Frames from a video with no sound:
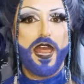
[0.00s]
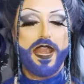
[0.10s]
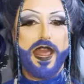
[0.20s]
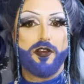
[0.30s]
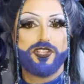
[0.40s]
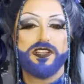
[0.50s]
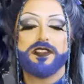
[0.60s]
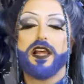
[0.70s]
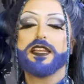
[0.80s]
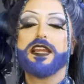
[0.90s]
Now she is
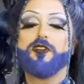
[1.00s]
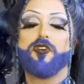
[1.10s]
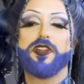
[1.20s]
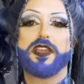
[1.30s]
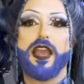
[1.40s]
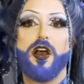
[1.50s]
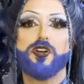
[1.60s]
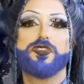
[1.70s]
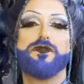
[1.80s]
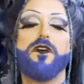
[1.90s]
lying down on a
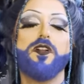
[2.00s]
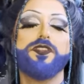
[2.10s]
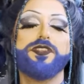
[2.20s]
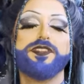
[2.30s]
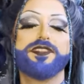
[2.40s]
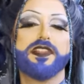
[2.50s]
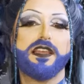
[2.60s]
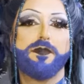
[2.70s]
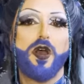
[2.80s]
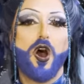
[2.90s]
couch, falling
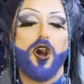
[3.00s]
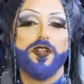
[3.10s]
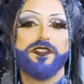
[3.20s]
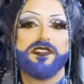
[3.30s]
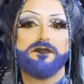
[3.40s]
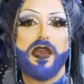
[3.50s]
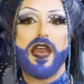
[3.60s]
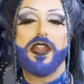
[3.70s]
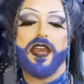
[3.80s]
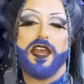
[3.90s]
asleep on this
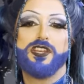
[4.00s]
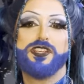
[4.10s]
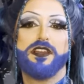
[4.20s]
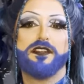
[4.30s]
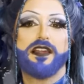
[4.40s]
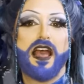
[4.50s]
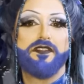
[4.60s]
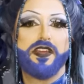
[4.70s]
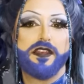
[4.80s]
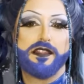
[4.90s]
man, and she is
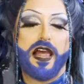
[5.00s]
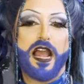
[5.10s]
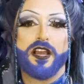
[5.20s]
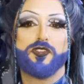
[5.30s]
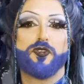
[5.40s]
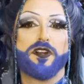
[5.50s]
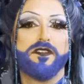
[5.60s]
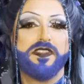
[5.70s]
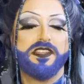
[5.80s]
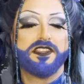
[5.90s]
having like sort
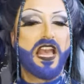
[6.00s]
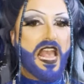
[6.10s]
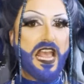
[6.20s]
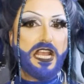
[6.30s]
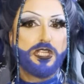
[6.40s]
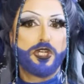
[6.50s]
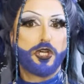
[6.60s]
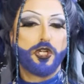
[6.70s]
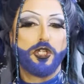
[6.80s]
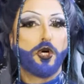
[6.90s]
of these
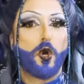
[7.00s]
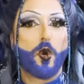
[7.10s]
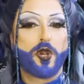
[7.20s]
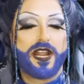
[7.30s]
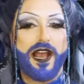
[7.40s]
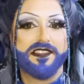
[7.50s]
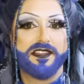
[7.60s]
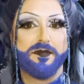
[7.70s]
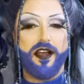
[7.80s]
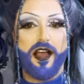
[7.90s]
internal
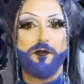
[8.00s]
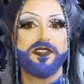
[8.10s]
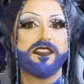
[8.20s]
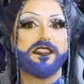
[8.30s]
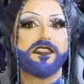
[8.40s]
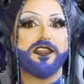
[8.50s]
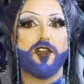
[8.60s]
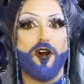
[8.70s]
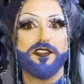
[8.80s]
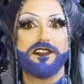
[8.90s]
orgasms. I will say that the
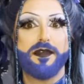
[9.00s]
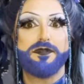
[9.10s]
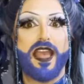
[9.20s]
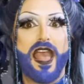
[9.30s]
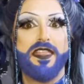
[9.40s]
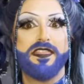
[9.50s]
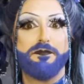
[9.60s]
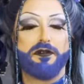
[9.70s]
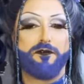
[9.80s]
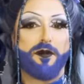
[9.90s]
concept and the
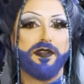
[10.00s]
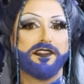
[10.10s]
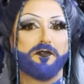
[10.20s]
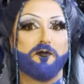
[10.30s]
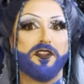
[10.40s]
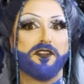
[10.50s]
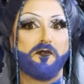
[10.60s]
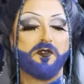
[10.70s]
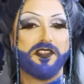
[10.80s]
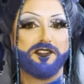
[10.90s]
performance was
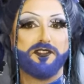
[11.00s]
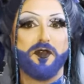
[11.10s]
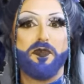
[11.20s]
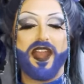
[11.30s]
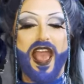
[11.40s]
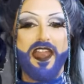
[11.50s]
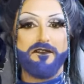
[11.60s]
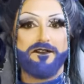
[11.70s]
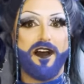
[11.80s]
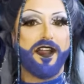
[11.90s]
really stupid and
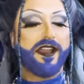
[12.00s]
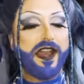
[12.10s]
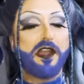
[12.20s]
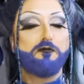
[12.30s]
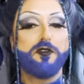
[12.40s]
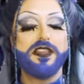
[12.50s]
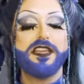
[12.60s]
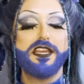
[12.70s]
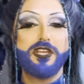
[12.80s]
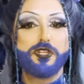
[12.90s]
fun, and I
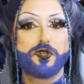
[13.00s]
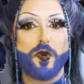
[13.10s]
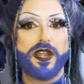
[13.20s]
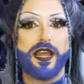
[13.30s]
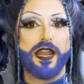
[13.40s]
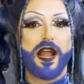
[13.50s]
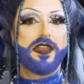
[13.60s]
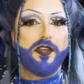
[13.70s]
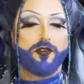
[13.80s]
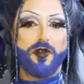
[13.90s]
really enjoyed it.
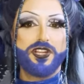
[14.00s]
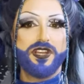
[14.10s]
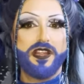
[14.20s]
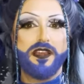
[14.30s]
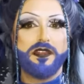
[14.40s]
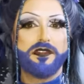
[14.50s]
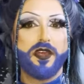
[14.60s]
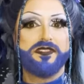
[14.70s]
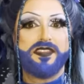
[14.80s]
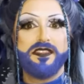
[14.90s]
Now the question is,
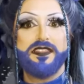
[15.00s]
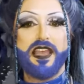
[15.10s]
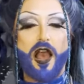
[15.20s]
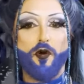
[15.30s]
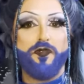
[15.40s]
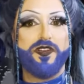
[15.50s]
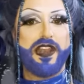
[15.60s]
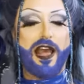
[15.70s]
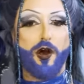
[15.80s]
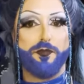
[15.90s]
did the
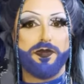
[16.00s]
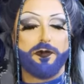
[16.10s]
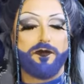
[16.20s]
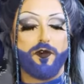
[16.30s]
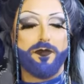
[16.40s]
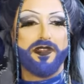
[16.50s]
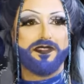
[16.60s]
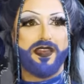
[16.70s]
outfit help the performance?